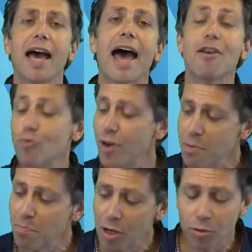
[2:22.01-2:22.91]
and
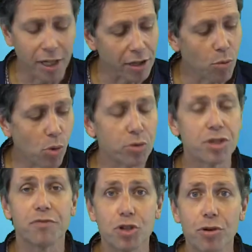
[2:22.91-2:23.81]
rebuilding the walls
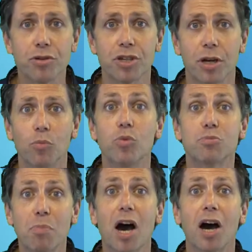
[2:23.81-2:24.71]
of Jerusalem was
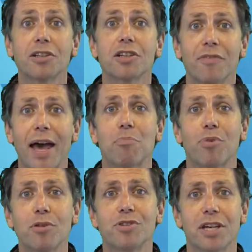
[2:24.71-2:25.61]
part of that
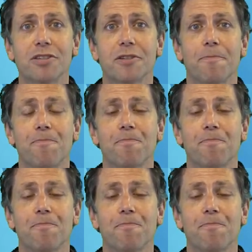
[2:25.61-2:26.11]
process.